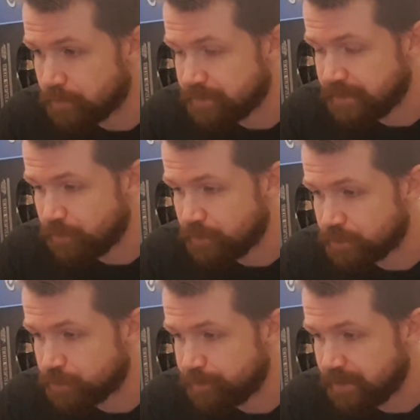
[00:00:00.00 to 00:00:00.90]
in
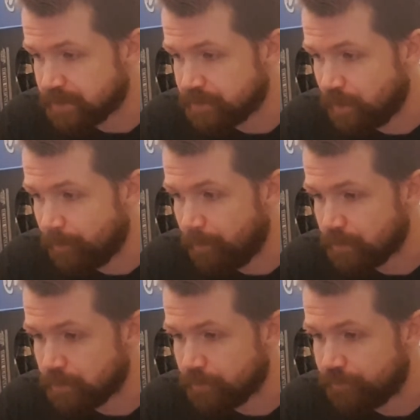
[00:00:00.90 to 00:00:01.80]
order to build a
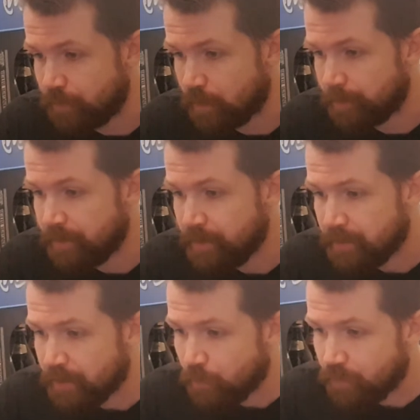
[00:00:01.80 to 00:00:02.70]
model farm
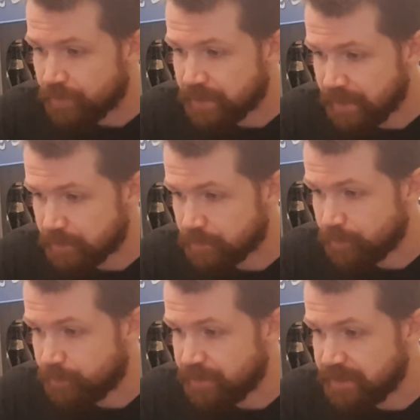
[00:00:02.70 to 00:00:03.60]
with cattle
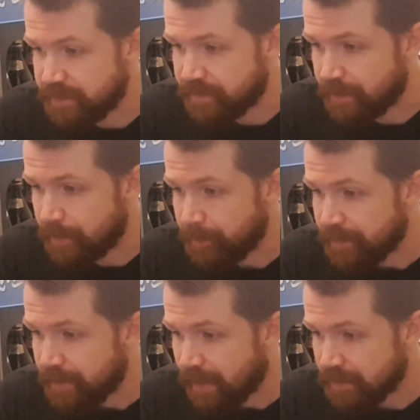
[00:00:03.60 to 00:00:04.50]
breeding there.
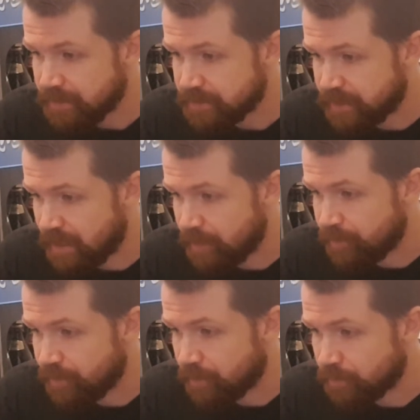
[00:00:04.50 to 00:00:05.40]
At this
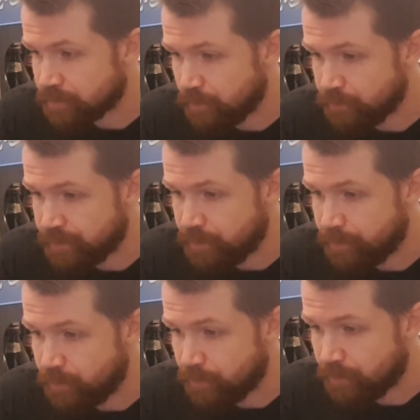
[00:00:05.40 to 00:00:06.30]
time, there was already a
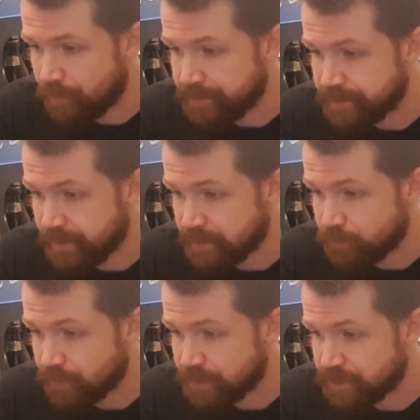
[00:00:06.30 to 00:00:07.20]
brewery on this site,
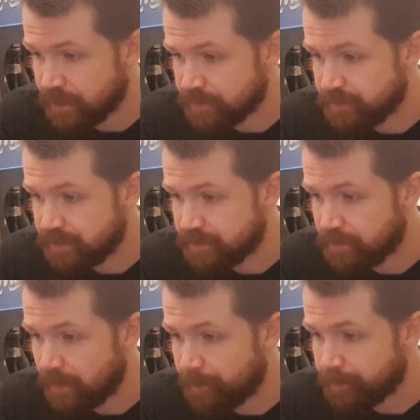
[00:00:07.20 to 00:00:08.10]
which had
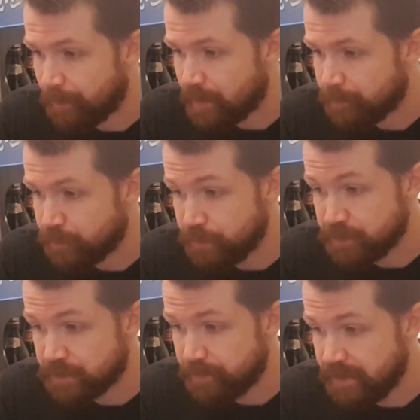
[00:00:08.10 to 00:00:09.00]
been
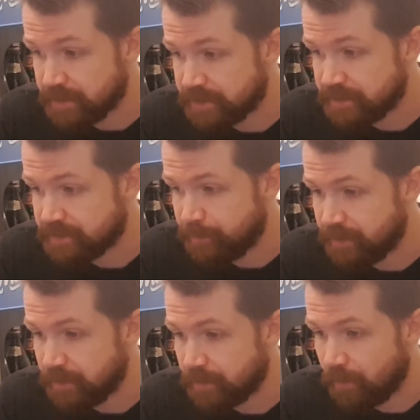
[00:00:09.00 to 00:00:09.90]
producing beer since the
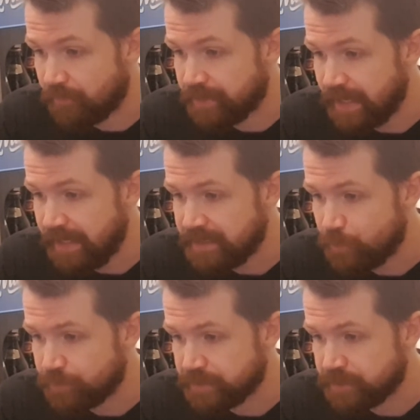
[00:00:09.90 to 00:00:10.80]
middle of the
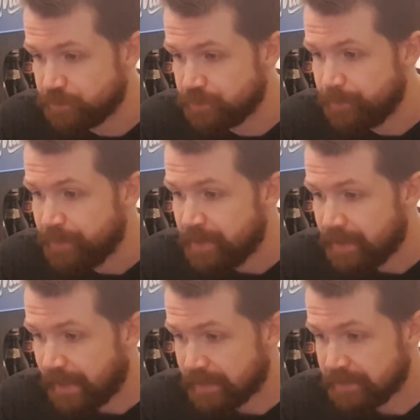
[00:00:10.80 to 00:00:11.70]
18th century
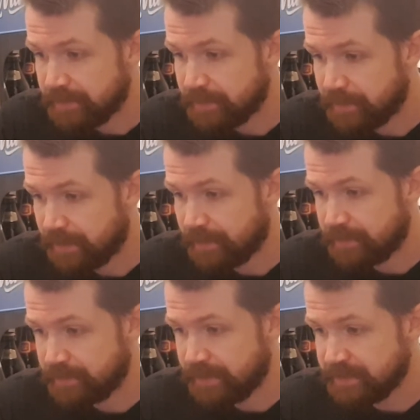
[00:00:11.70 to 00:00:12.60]
at the
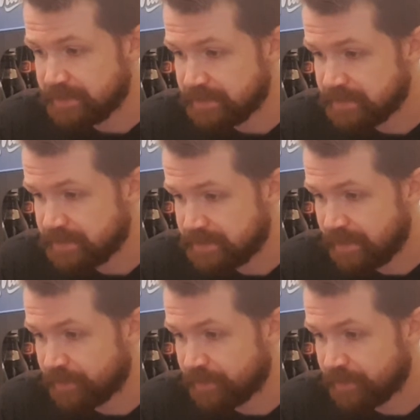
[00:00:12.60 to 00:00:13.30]
latest,